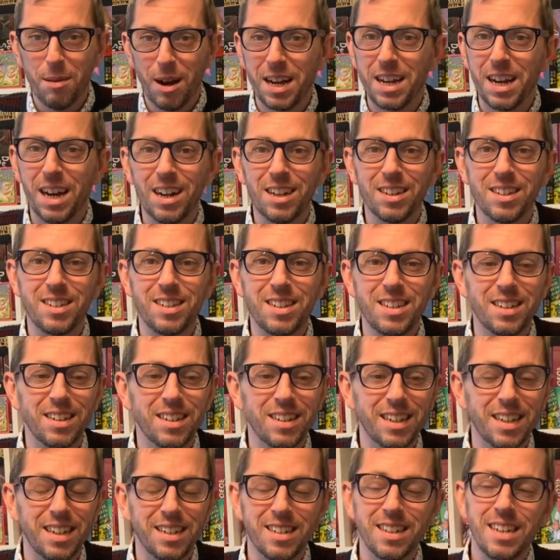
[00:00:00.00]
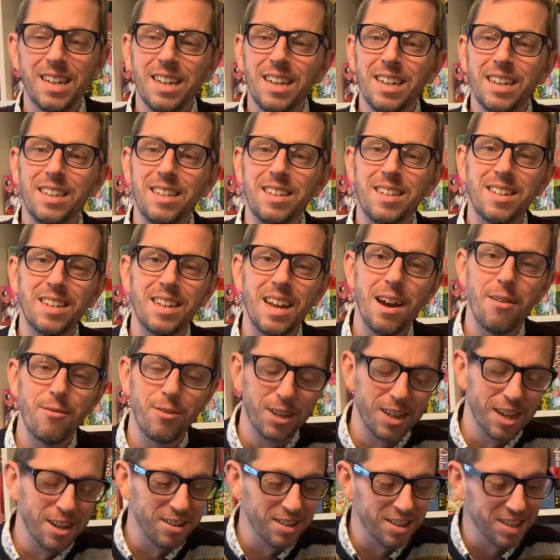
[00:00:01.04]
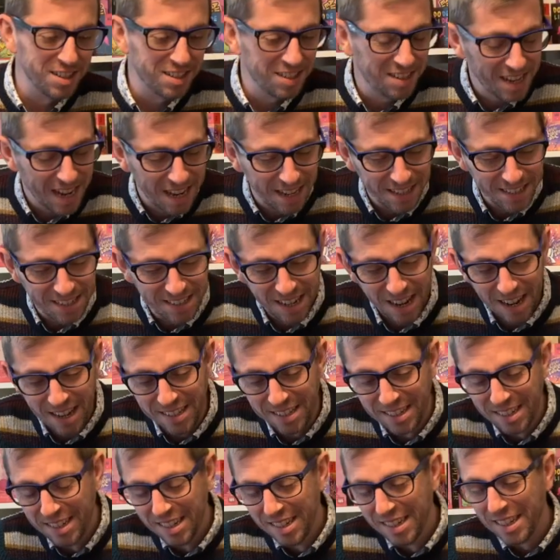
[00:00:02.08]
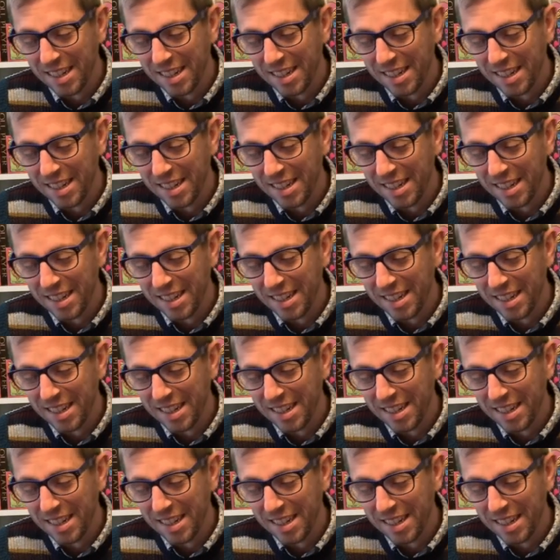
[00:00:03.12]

I can't see that this is ever going to sell a ton,